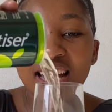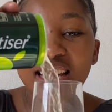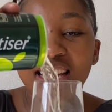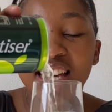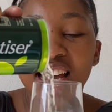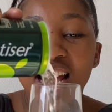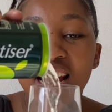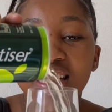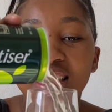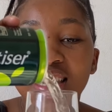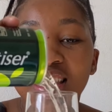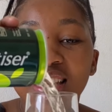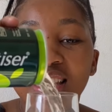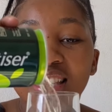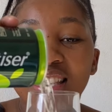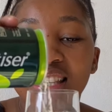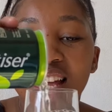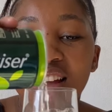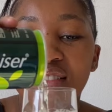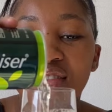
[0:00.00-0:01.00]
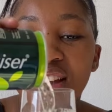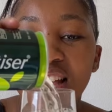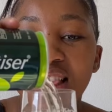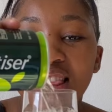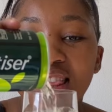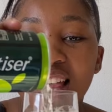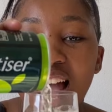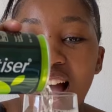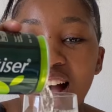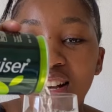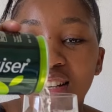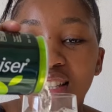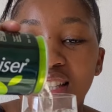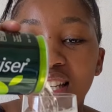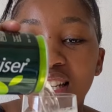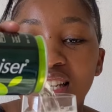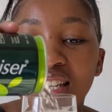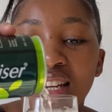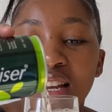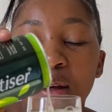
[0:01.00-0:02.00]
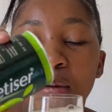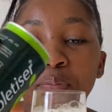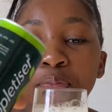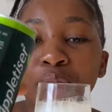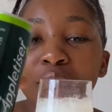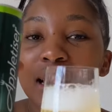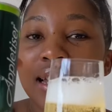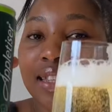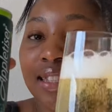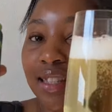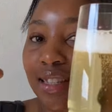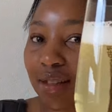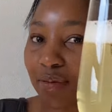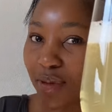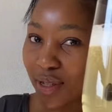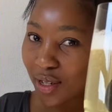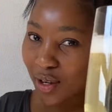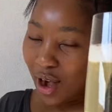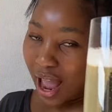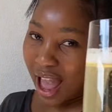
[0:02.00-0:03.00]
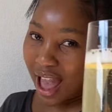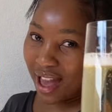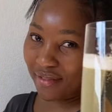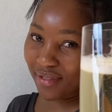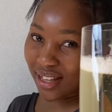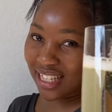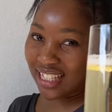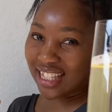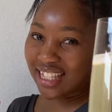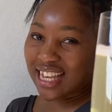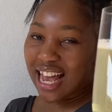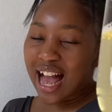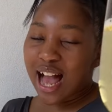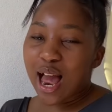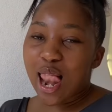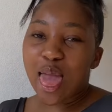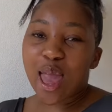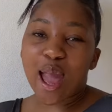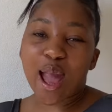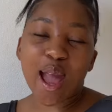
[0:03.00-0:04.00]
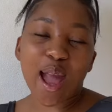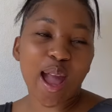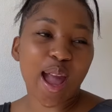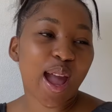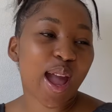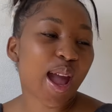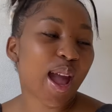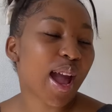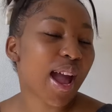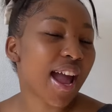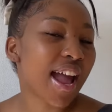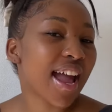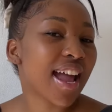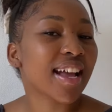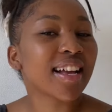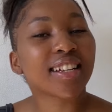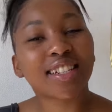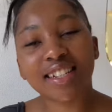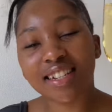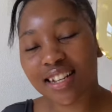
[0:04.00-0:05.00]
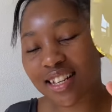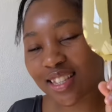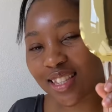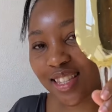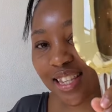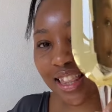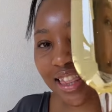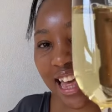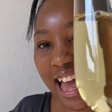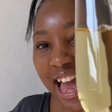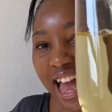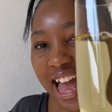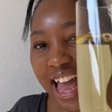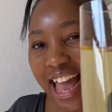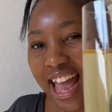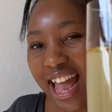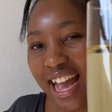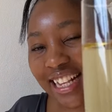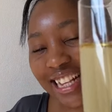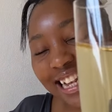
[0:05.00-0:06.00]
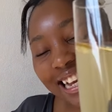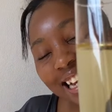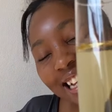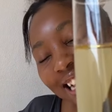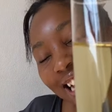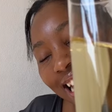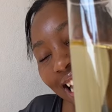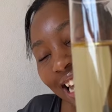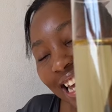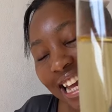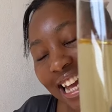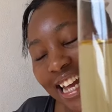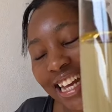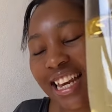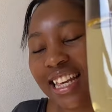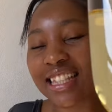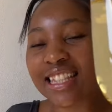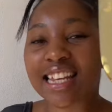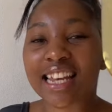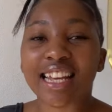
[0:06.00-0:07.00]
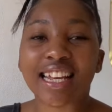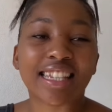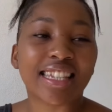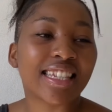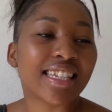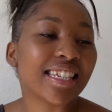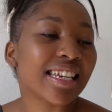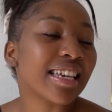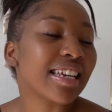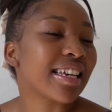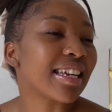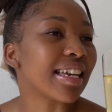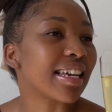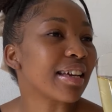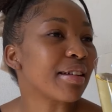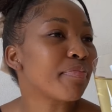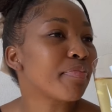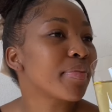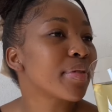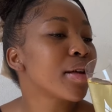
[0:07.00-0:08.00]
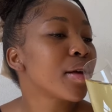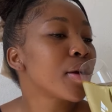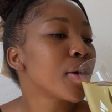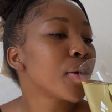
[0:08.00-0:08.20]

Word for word: Here's to 7,000 subscribers, darling! Cheers to that! Cling, cling! Let's take a sip.